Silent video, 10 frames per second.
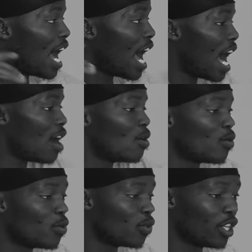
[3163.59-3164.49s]

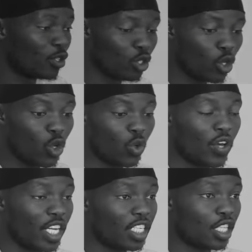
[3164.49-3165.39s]
how they'll
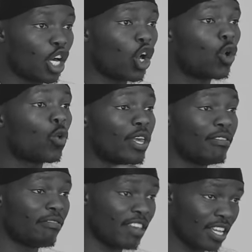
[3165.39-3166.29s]
curate the whole
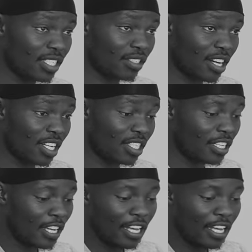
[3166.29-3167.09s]
event, right?